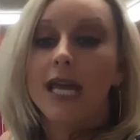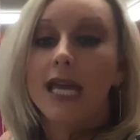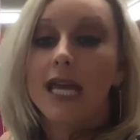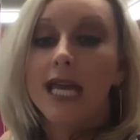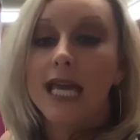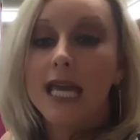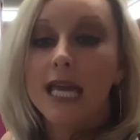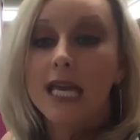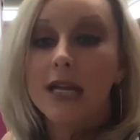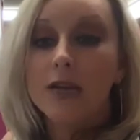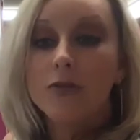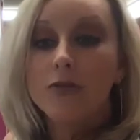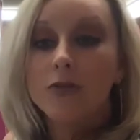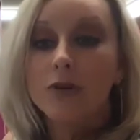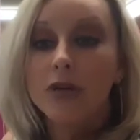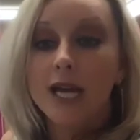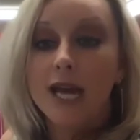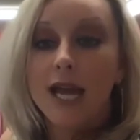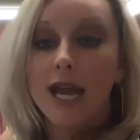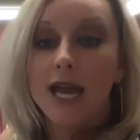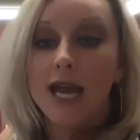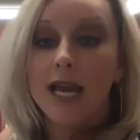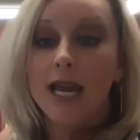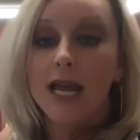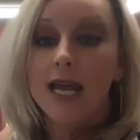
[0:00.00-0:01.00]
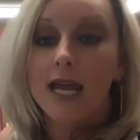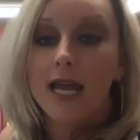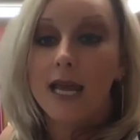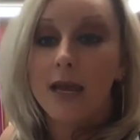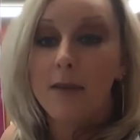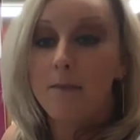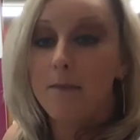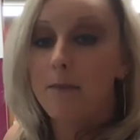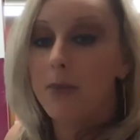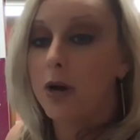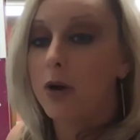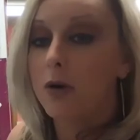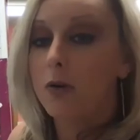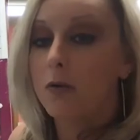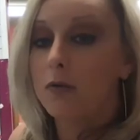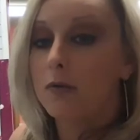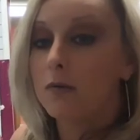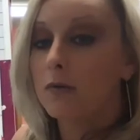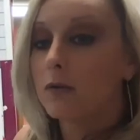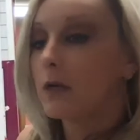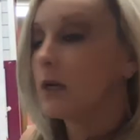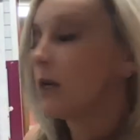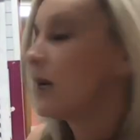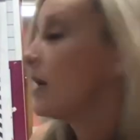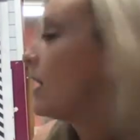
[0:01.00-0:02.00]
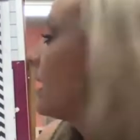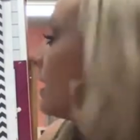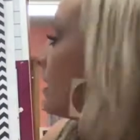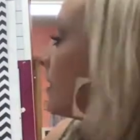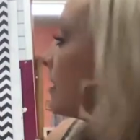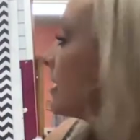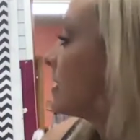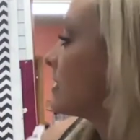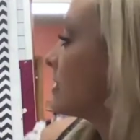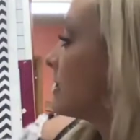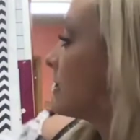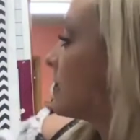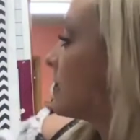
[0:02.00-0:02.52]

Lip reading: Henrietta Hippo. This is